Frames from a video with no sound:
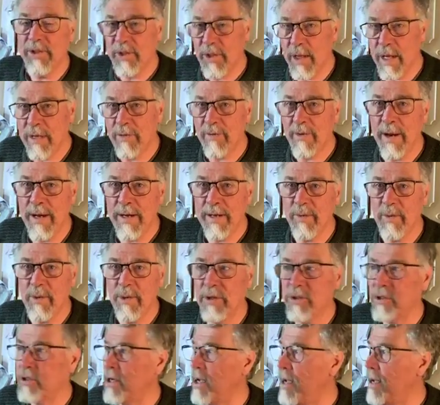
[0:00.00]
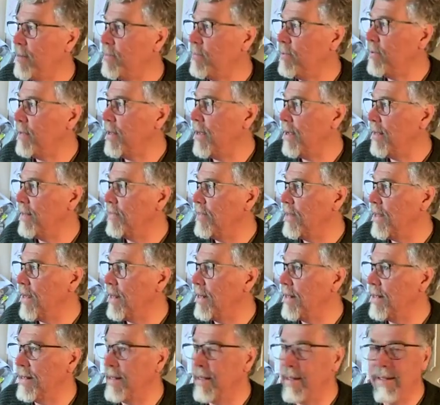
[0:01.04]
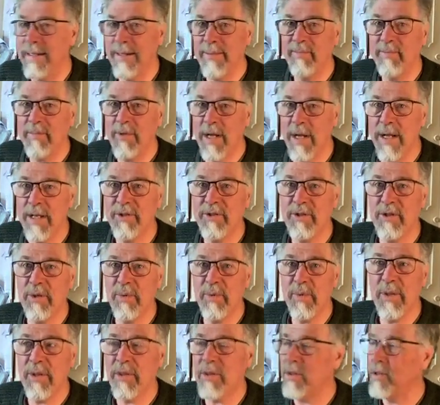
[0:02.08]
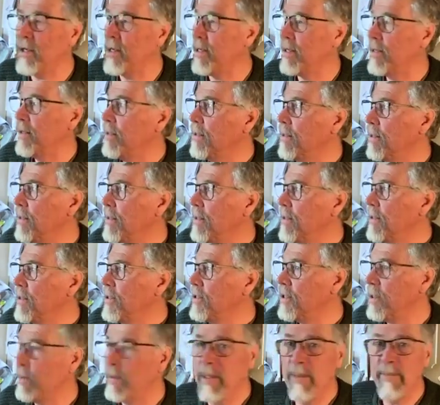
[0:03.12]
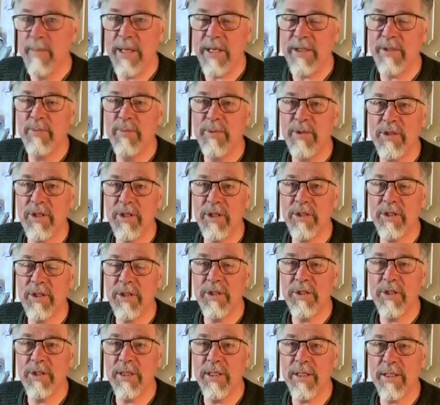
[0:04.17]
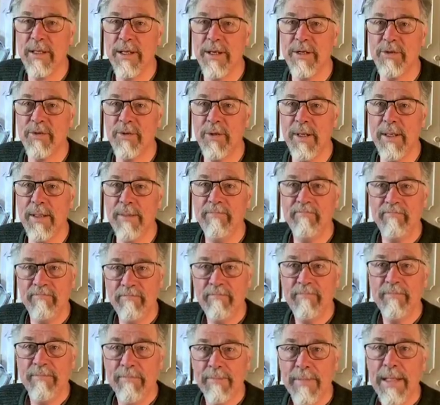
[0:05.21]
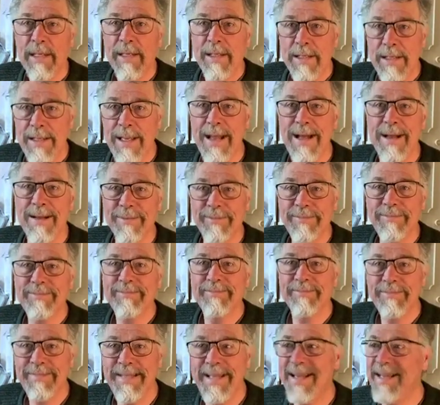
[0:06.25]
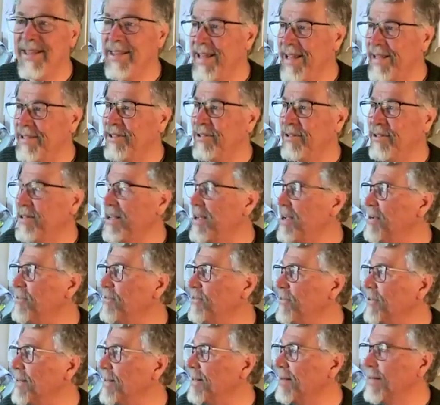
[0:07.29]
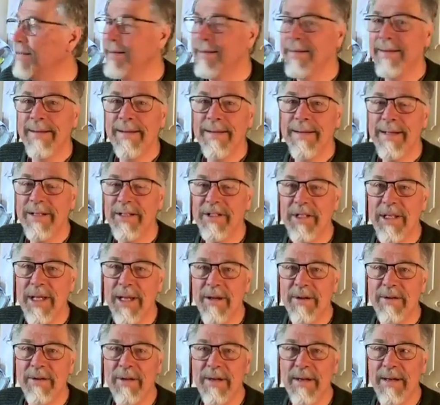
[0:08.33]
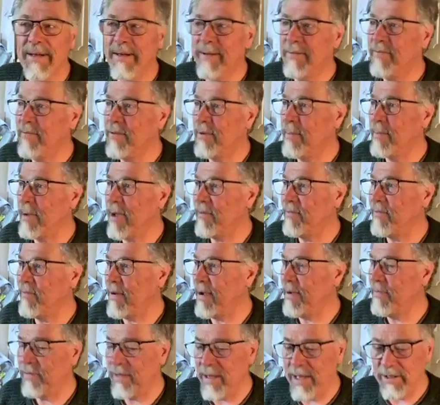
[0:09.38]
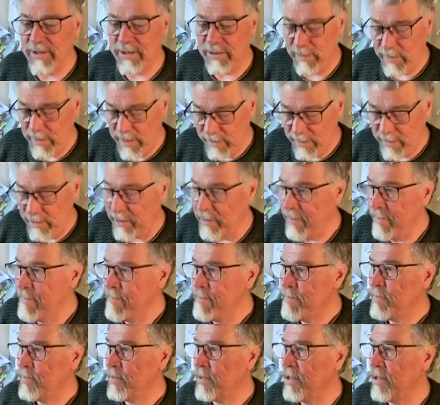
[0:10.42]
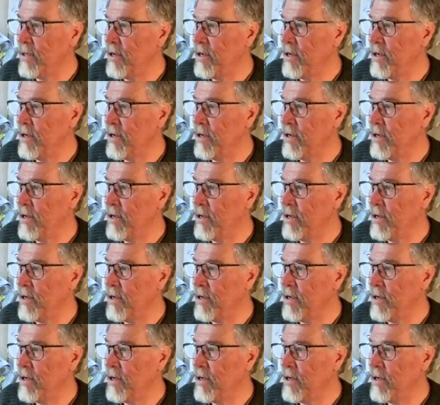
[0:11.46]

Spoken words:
a songwriting workshop, and then concert with some of the best musicians in the country. Yeah, that's okay for a town of about 5,000 people,